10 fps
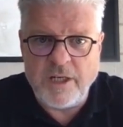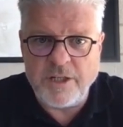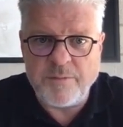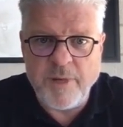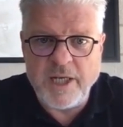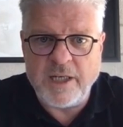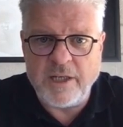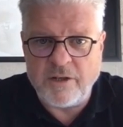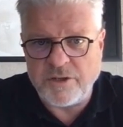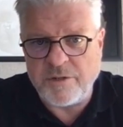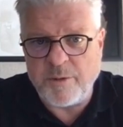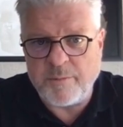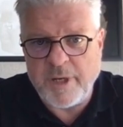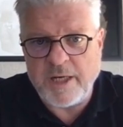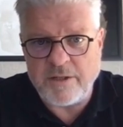is making customer
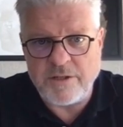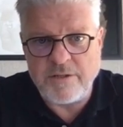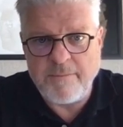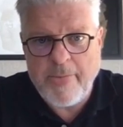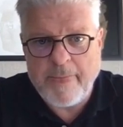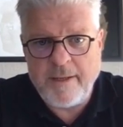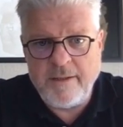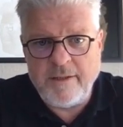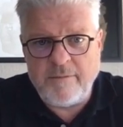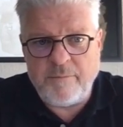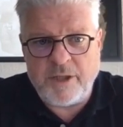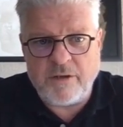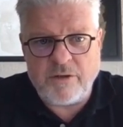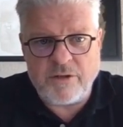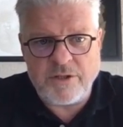panels,
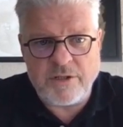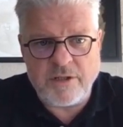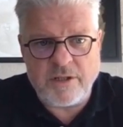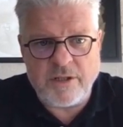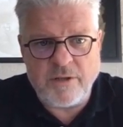because